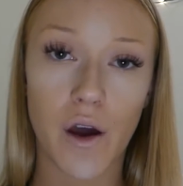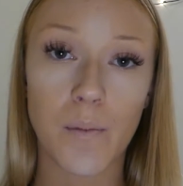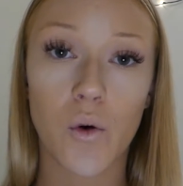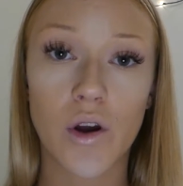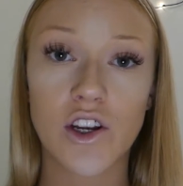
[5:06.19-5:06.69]

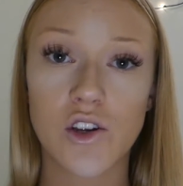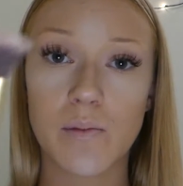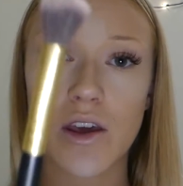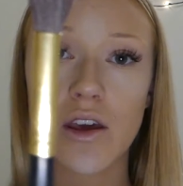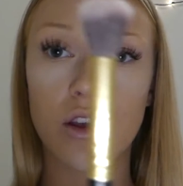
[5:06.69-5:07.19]
I'm going to
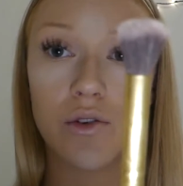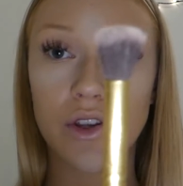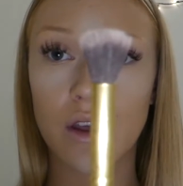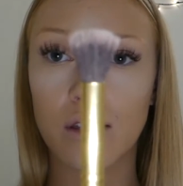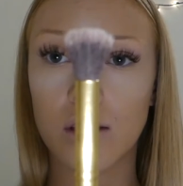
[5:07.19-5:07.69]
be
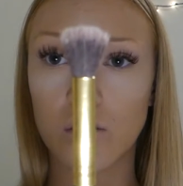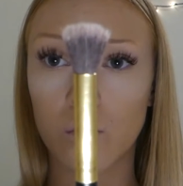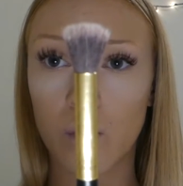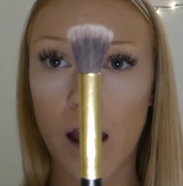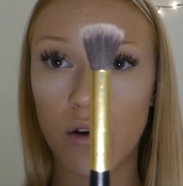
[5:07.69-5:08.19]
using this
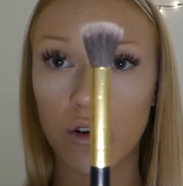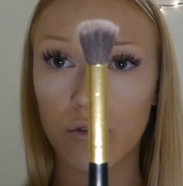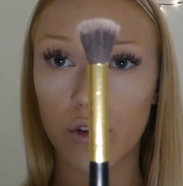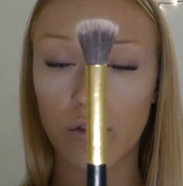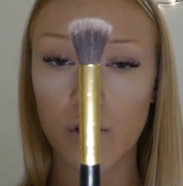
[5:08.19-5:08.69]
round
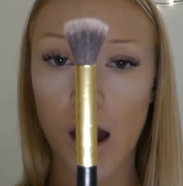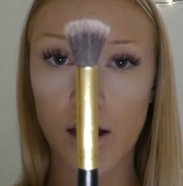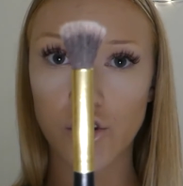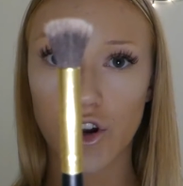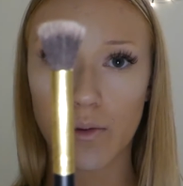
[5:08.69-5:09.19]
fluffy
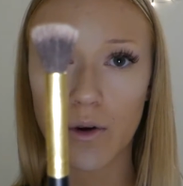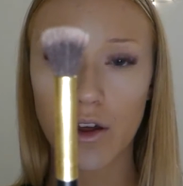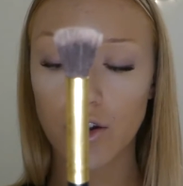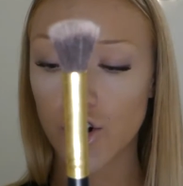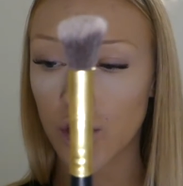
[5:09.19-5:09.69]
eyeshadow
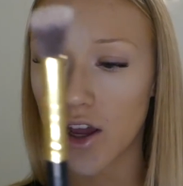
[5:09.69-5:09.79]
brush.